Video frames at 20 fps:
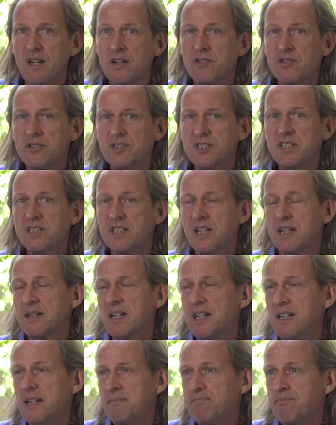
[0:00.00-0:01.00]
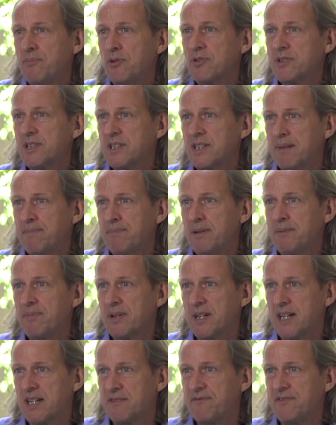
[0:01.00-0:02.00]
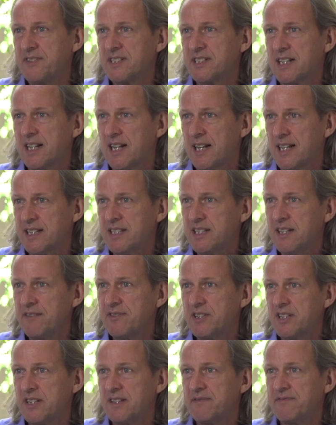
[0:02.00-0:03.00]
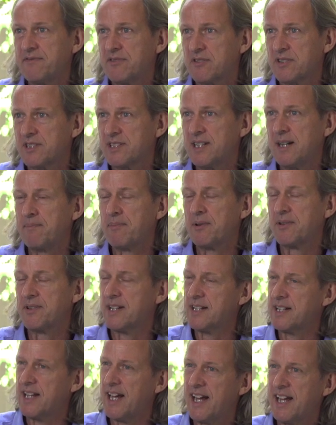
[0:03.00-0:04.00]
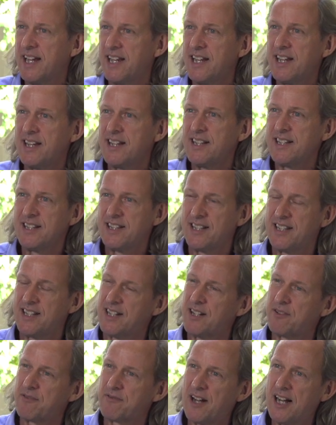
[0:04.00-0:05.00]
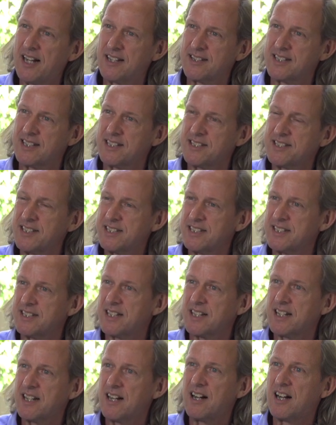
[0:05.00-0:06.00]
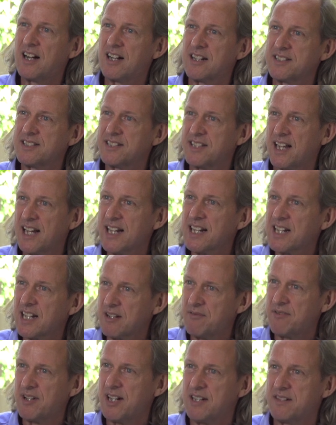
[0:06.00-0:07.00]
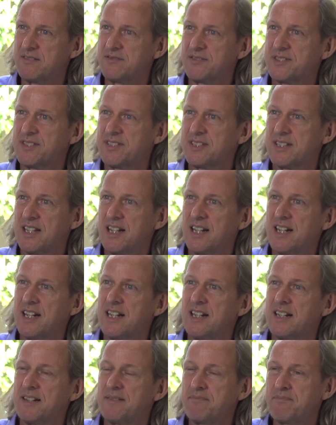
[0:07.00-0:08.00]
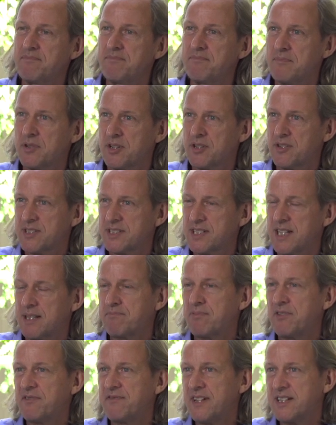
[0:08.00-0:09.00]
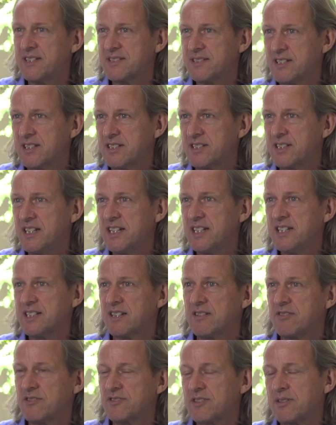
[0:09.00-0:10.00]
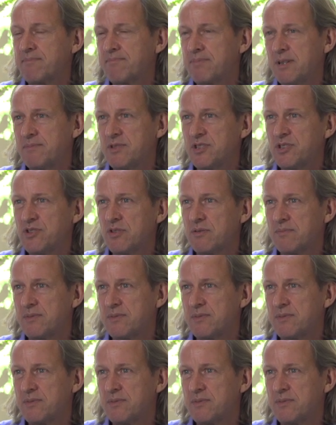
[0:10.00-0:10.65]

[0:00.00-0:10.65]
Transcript: because it's important that people get physical activity. For example, that they, you know, rather than sit in the car, cycle around, because that prevents disease and also premature